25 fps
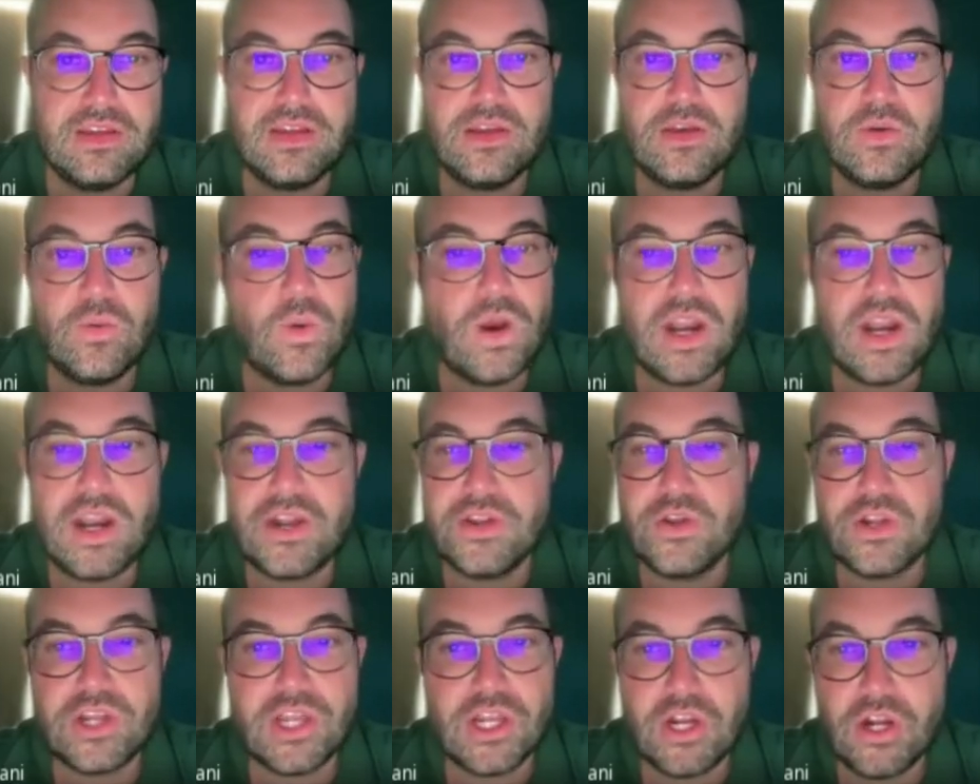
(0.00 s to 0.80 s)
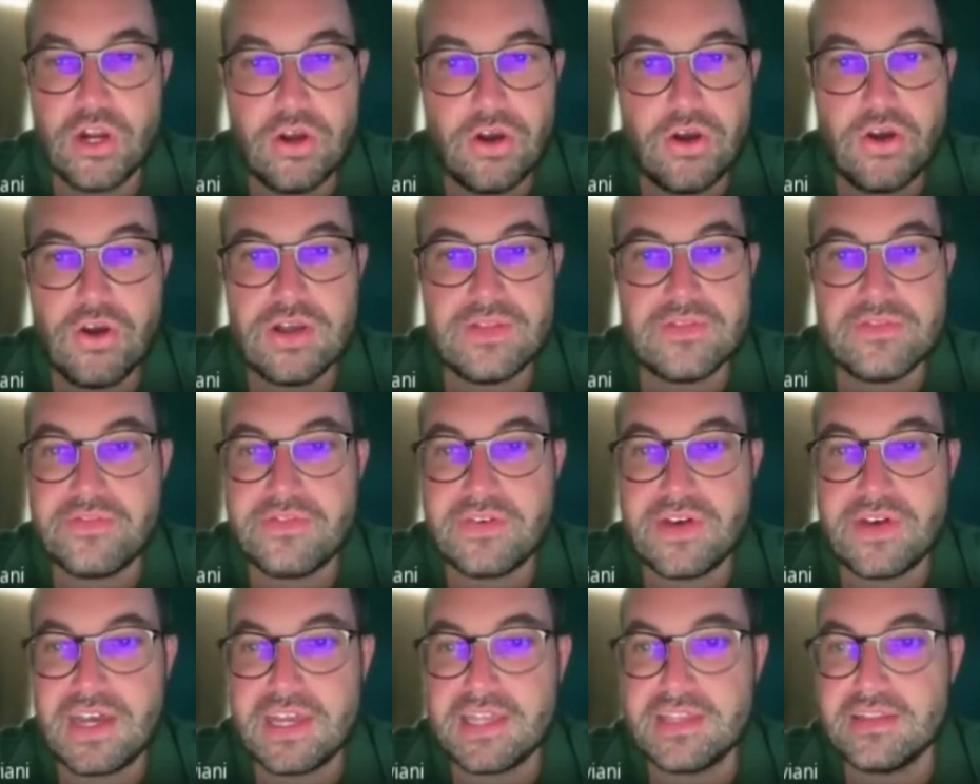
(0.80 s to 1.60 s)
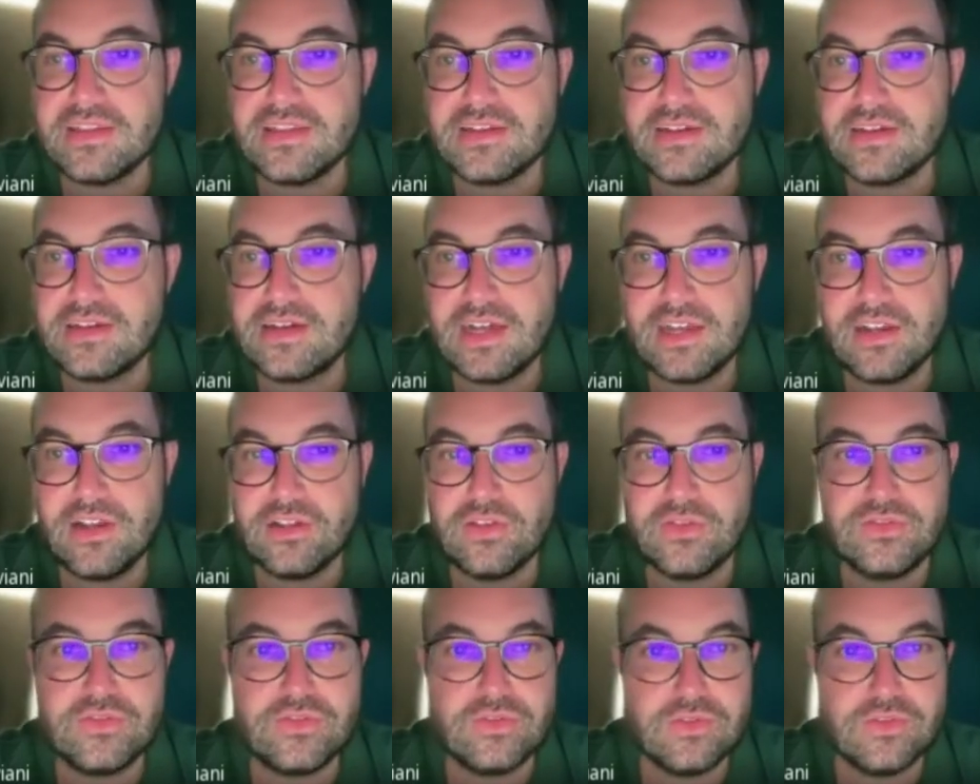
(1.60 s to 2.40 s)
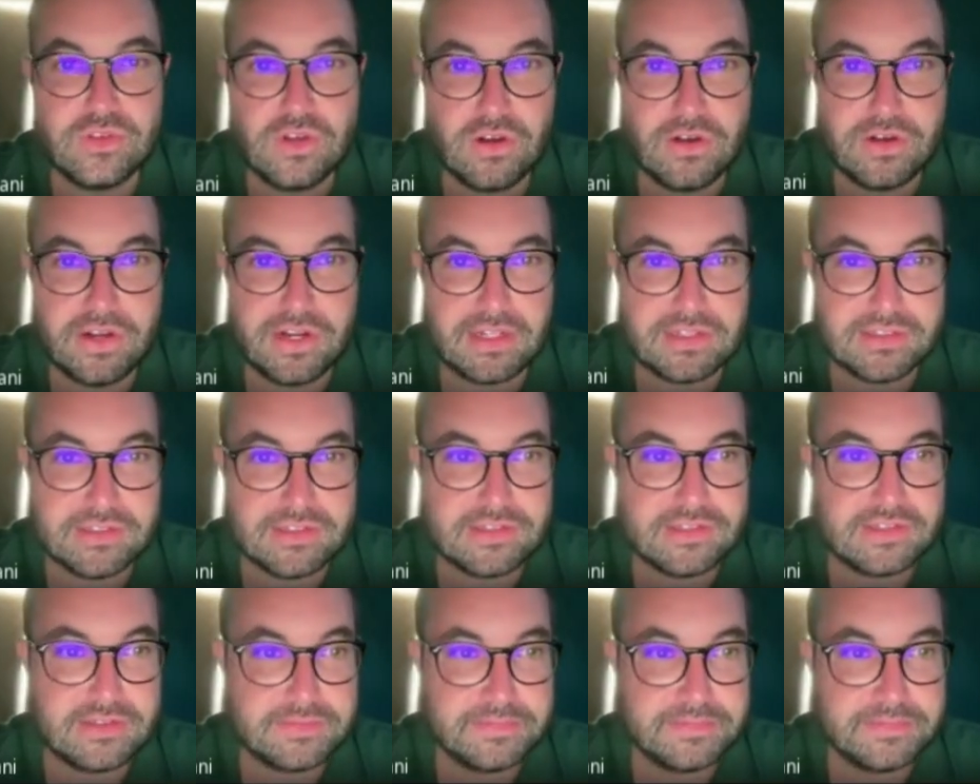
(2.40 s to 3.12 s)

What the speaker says: where you can go and find a lot of tutorials.